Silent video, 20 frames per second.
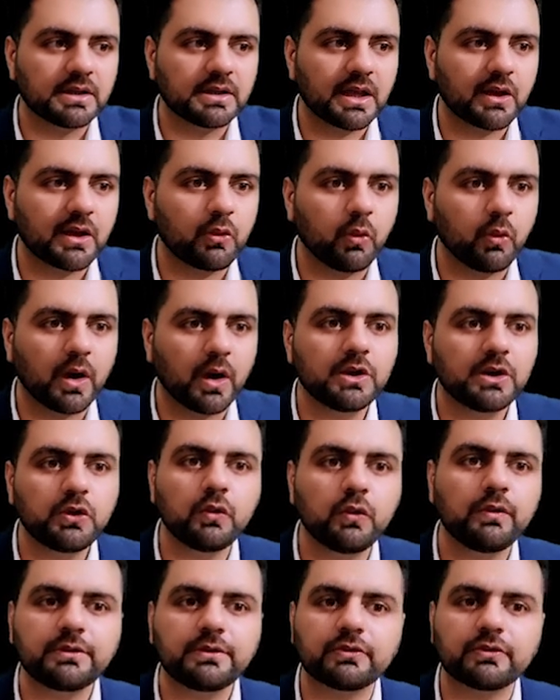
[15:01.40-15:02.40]
what do
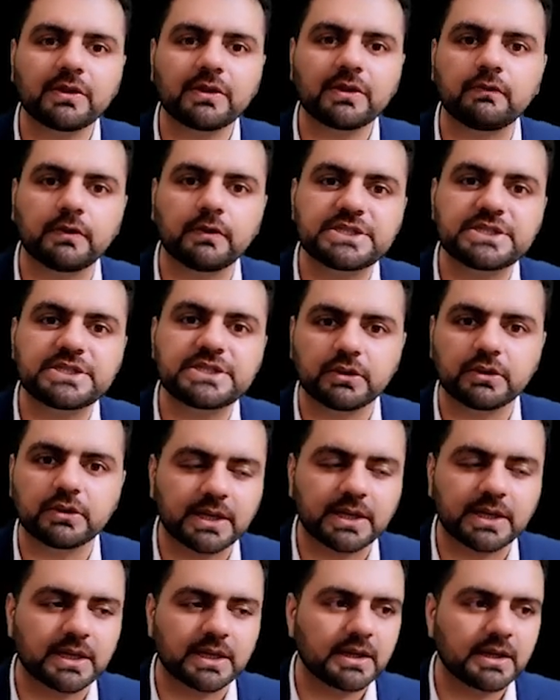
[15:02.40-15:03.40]
we trade
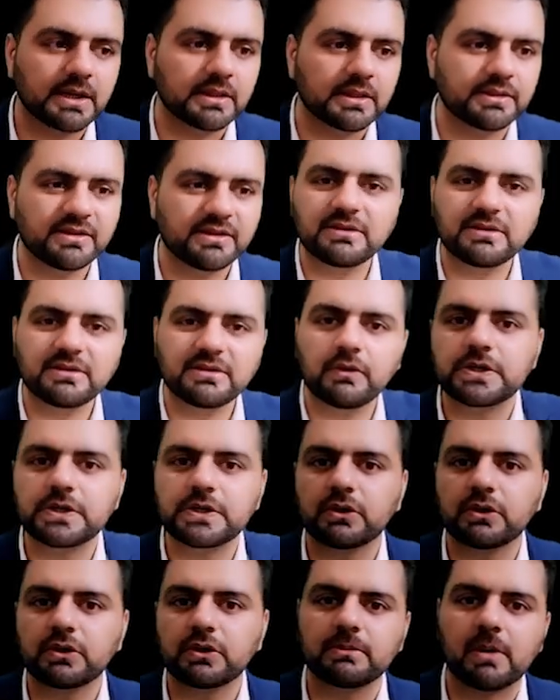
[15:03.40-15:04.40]
virtually. This is a
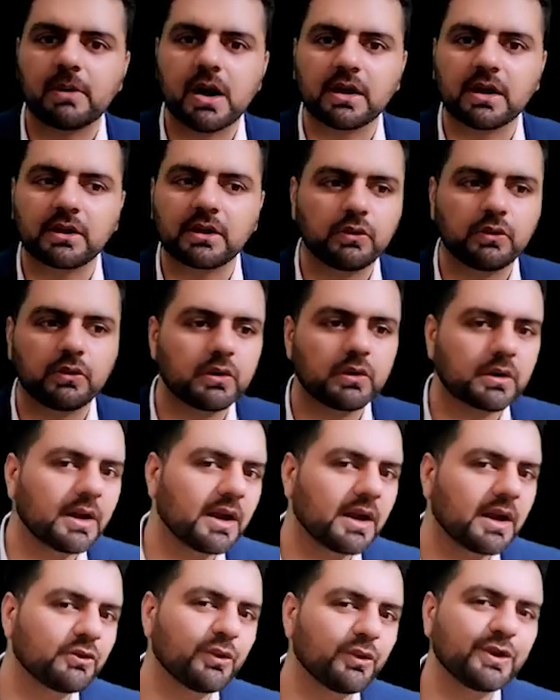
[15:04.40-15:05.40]
virtual market. You are
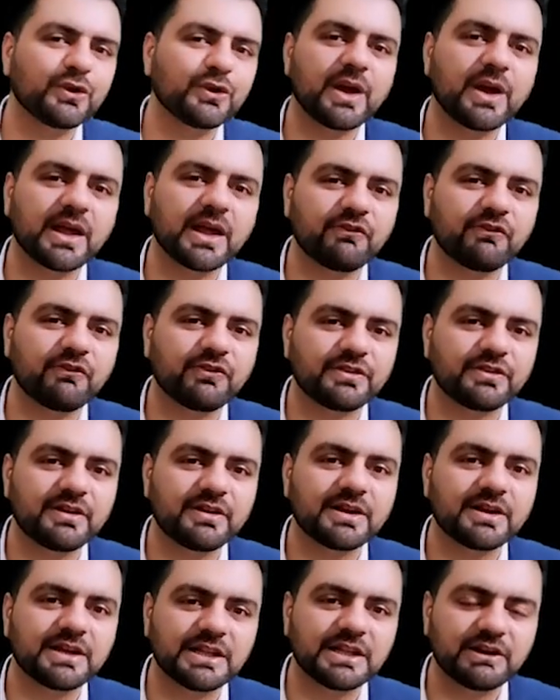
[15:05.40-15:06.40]
not going to get a physical
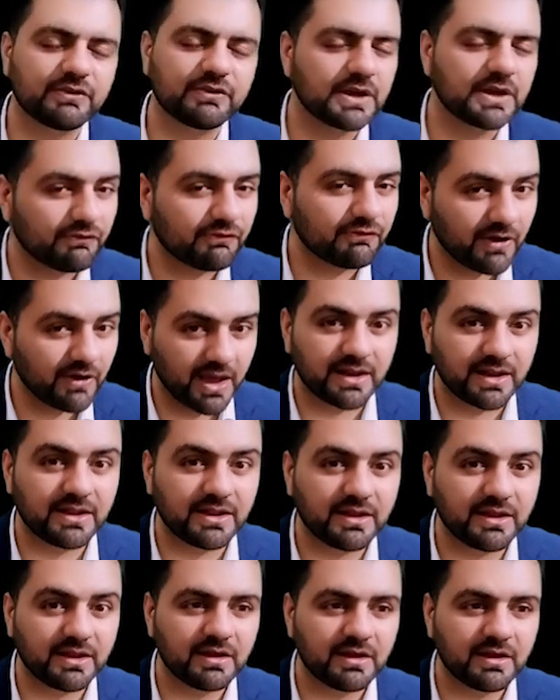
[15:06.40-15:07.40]
delivery of
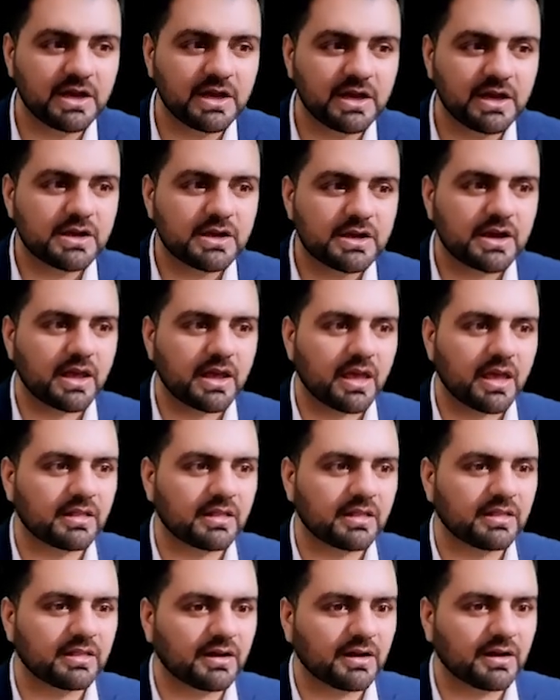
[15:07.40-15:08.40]
anything, and
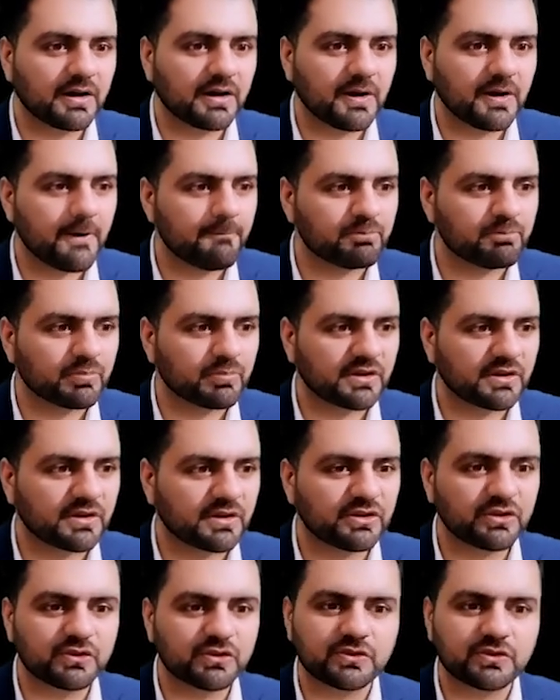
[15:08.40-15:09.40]
this
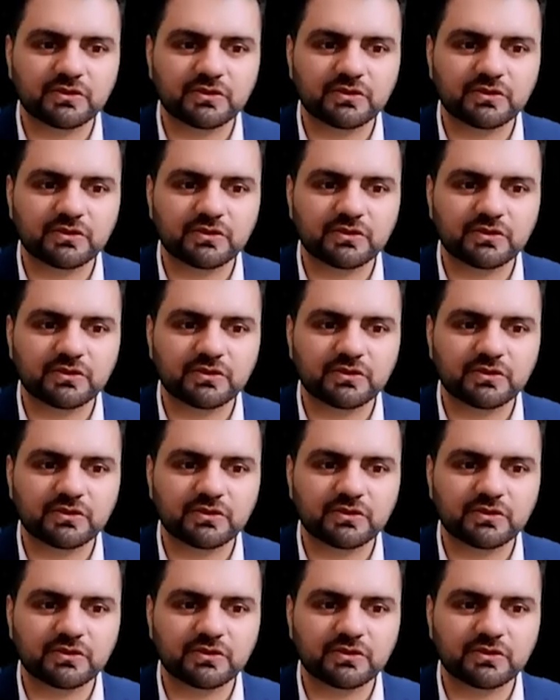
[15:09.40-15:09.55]
is